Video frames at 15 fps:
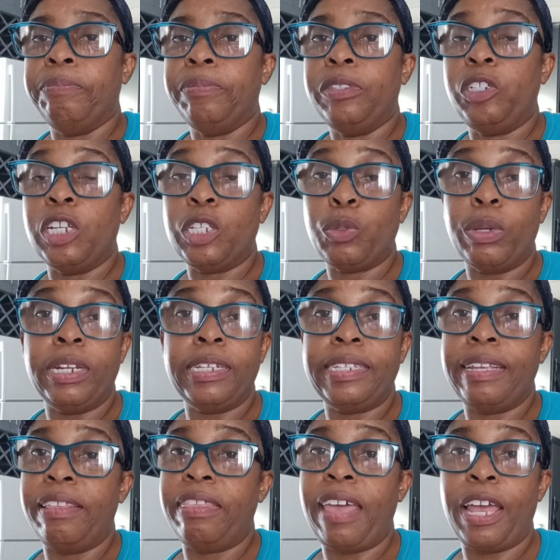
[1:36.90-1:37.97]
just want to
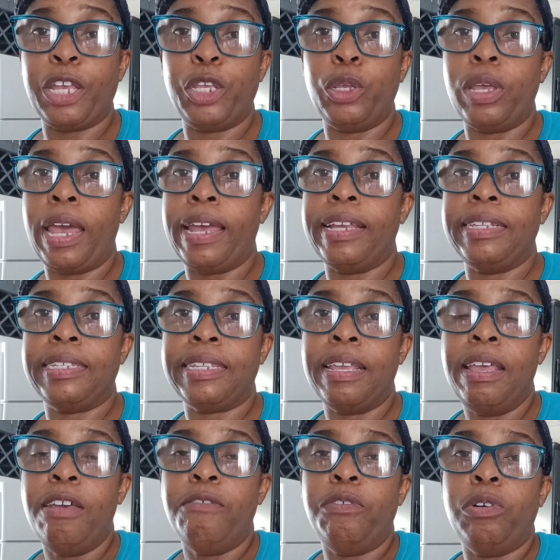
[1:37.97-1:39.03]
say thank you guys
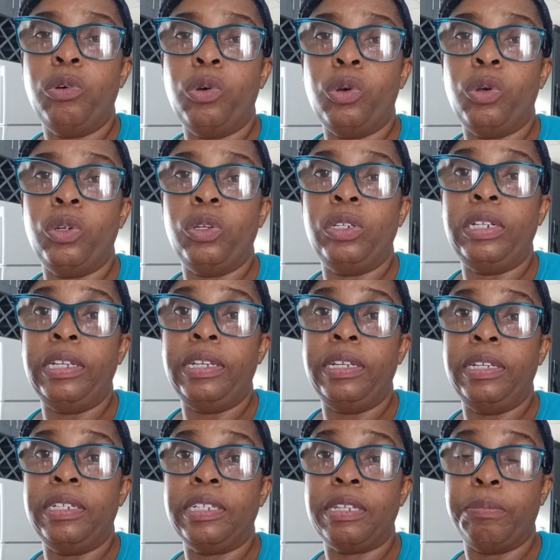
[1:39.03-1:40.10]
for
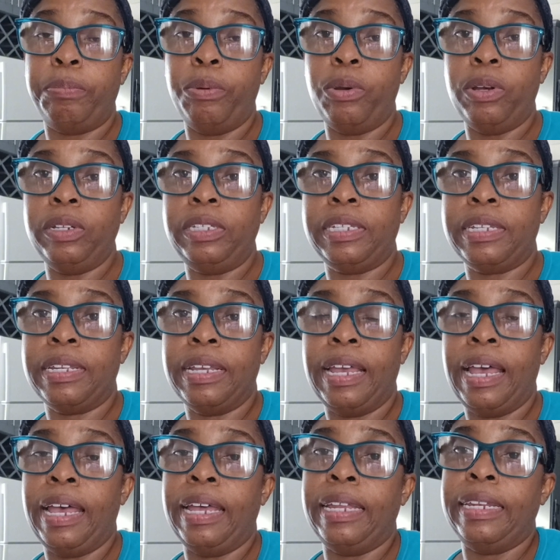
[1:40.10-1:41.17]
the support
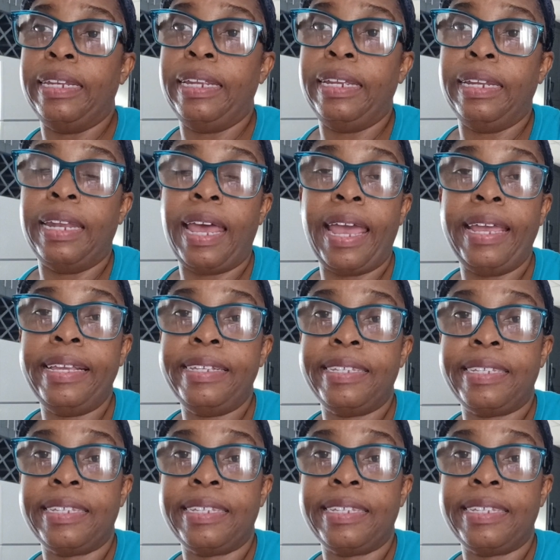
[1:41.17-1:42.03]
and the likes,